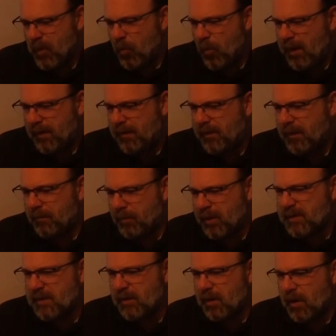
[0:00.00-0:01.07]
with the
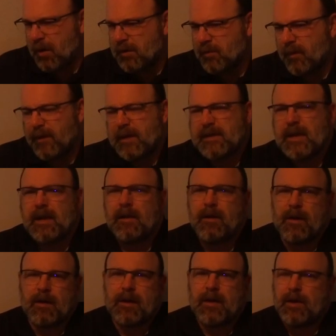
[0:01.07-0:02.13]
prison guards where they say,
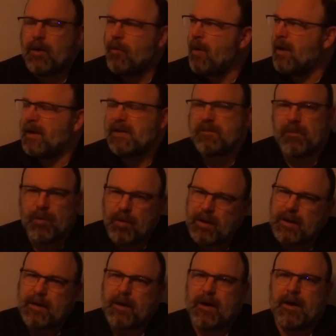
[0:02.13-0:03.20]
look, you know what, it's
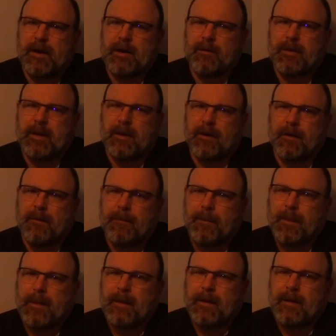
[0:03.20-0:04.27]
boiling hot out here.
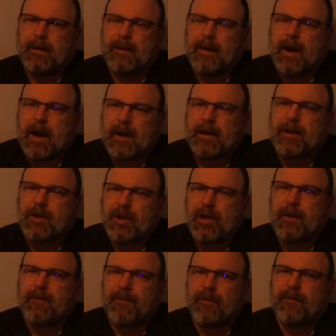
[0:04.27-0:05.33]
I'm going to
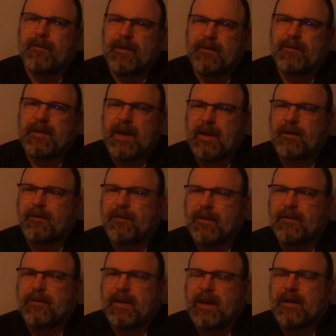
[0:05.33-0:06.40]
chip for 10 or
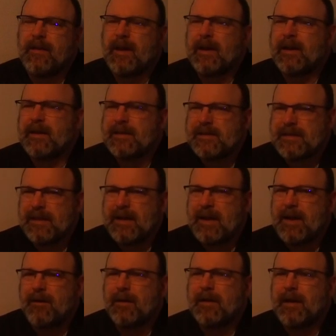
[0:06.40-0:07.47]
15, then I'm going to sit
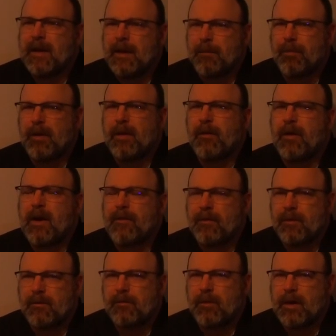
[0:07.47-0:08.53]
down and take a breather, have a
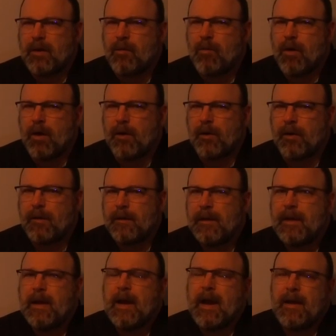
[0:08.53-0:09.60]
drink of water,
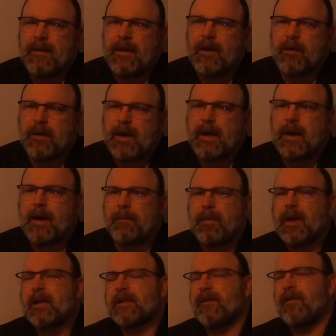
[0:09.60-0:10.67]
and then I'll get up
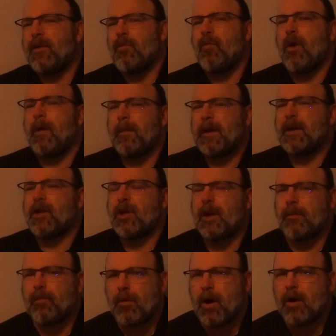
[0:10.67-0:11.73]
because if you want me to
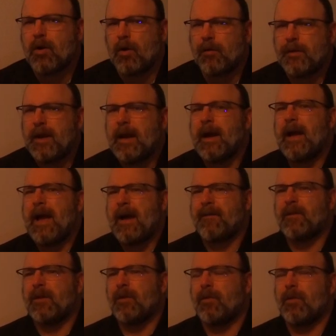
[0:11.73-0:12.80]
chip rock all day, I
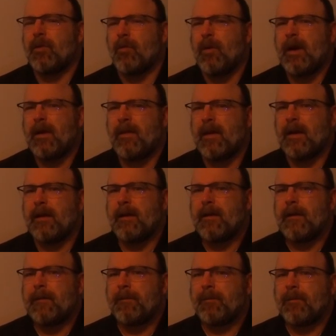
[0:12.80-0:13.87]
have to do it in a way that
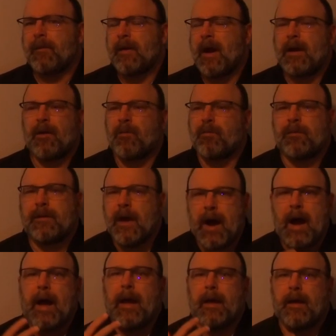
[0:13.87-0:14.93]
I don't
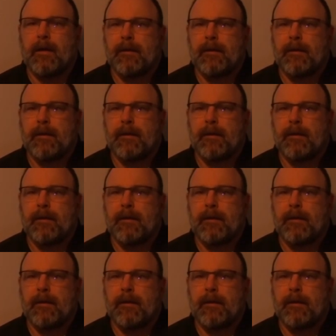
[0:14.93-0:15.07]
die.